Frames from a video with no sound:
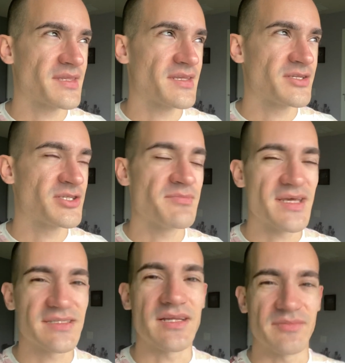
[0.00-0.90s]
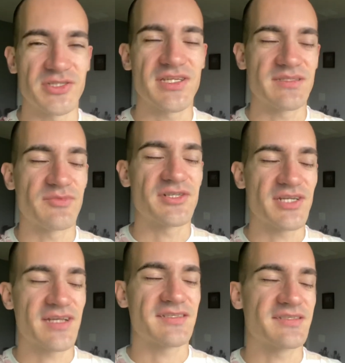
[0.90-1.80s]
she messed up and she has a British
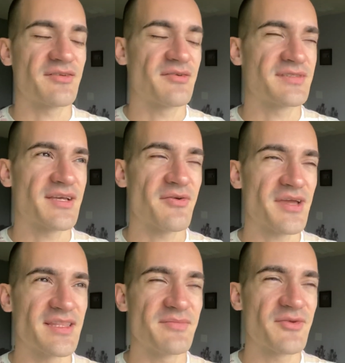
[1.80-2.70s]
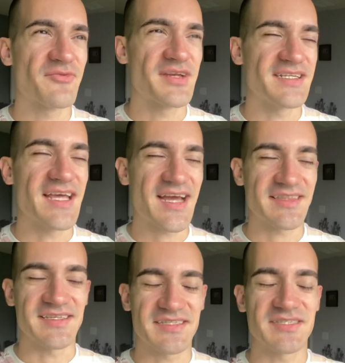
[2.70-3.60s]
accent. So I was like, okay, let me reenact
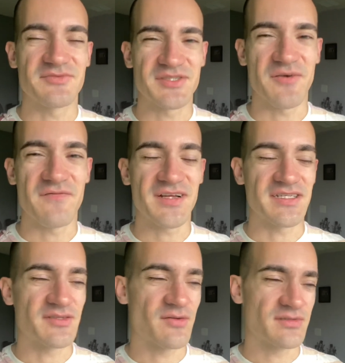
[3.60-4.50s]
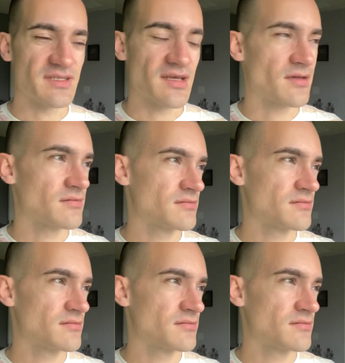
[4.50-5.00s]
this because it was so funny. So I was like,